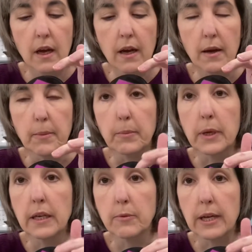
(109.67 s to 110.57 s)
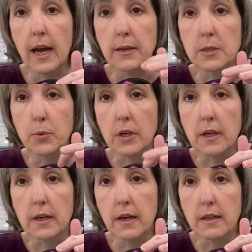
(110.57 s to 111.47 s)
But anyway, I just put
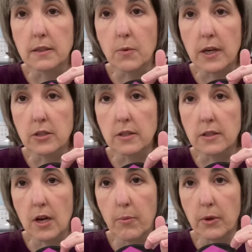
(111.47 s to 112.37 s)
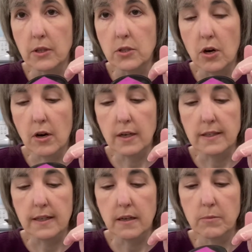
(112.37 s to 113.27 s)
a swatch on the top of the jar because
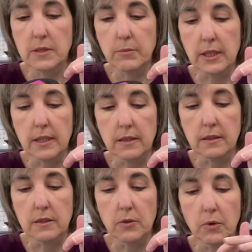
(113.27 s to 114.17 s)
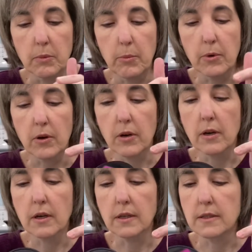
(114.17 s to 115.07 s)
it helps me to remember,
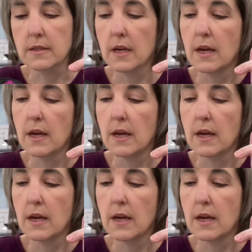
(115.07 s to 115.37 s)
because